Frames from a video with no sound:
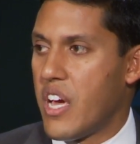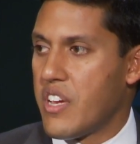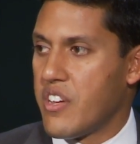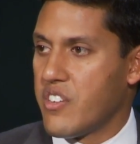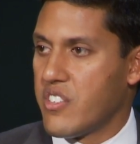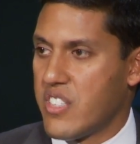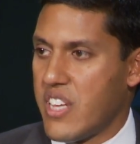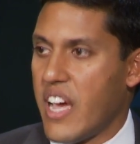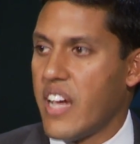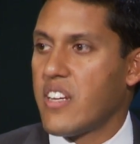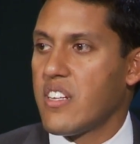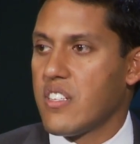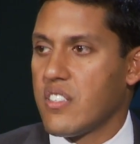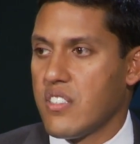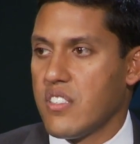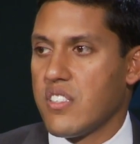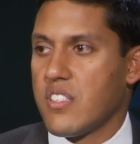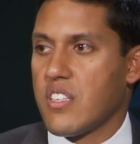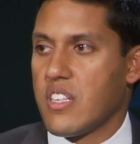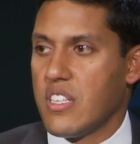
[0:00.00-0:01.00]
your
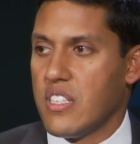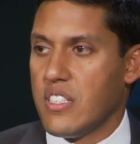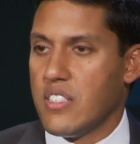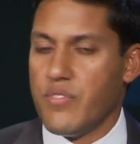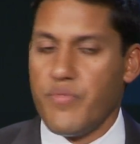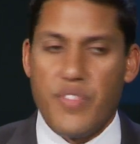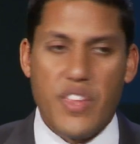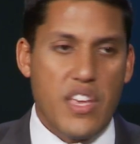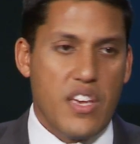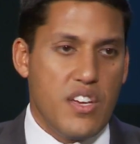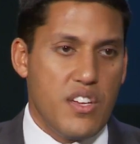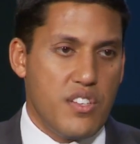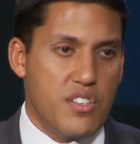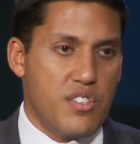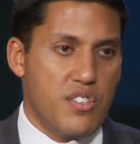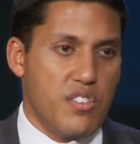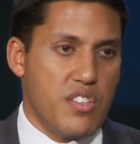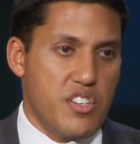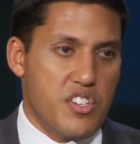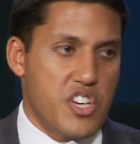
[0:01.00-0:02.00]
technical skill
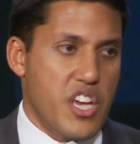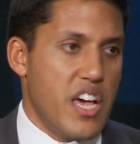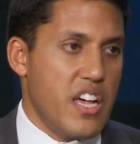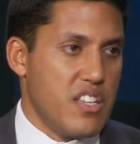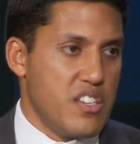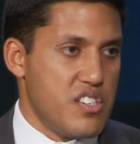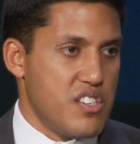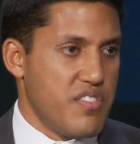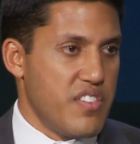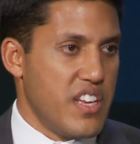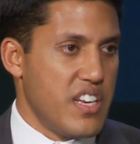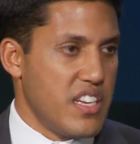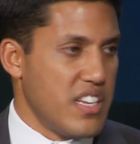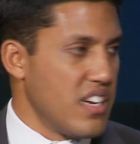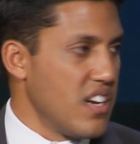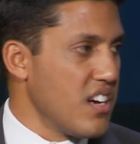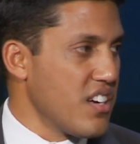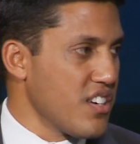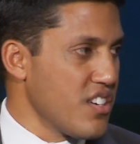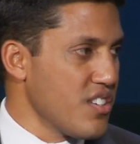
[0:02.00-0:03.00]
to the challenge of ending
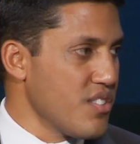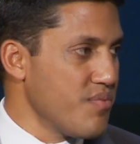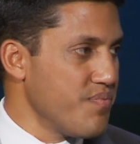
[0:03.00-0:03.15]
hunger.